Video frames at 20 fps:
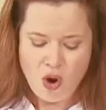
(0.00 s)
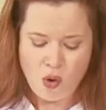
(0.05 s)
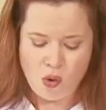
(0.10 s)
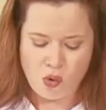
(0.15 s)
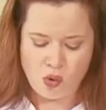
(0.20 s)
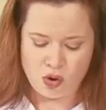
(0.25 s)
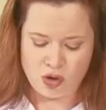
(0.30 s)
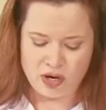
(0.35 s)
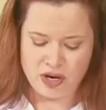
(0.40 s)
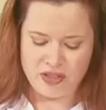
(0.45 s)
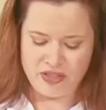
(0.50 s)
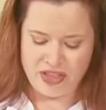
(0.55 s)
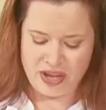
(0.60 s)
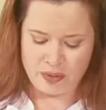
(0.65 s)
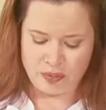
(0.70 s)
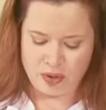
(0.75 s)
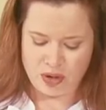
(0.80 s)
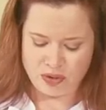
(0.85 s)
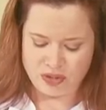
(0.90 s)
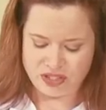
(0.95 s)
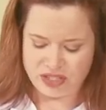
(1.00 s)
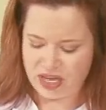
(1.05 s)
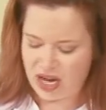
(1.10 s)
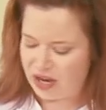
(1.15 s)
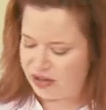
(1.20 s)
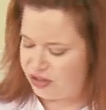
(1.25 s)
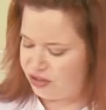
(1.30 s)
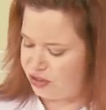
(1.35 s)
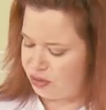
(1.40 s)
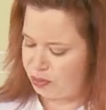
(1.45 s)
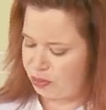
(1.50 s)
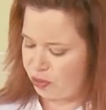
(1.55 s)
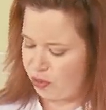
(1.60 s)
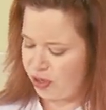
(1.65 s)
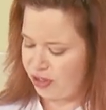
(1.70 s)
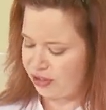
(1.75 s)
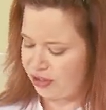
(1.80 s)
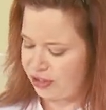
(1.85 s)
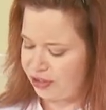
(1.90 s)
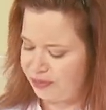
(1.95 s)
or they roast it under the
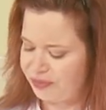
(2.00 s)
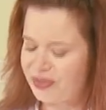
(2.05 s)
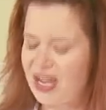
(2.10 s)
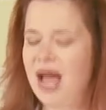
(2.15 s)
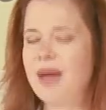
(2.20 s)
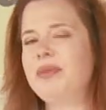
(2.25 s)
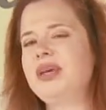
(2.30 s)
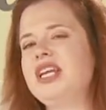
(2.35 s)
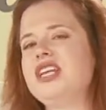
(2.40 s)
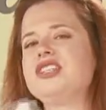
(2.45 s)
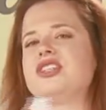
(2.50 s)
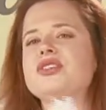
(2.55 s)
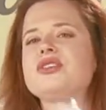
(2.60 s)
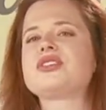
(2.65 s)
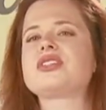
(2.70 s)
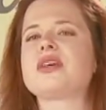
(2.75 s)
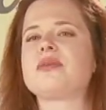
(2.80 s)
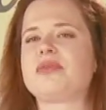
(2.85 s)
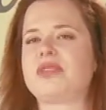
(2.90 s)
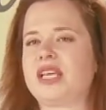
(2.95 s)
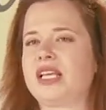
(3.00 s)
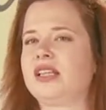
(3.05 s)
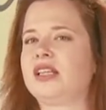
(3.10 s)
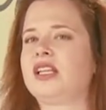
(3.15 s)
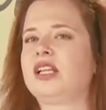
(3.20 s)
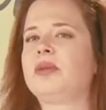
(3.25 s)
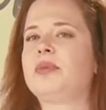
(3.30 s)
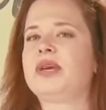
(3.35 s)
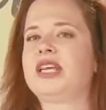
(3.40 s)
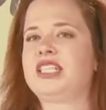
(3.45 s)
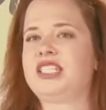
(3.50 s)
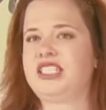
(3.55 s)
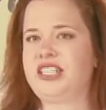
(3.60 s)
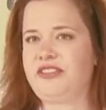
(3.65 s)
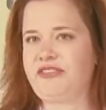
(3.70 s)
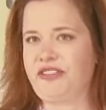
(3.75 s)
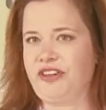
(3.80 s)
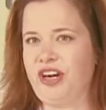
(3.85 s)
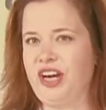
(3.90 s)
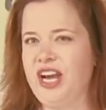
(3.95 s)
broiler. I'm going to do something a little bit
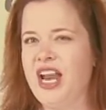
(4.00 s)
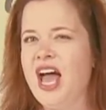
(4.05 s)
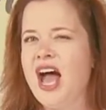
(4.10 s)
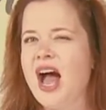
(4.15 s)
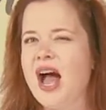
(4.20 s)
different.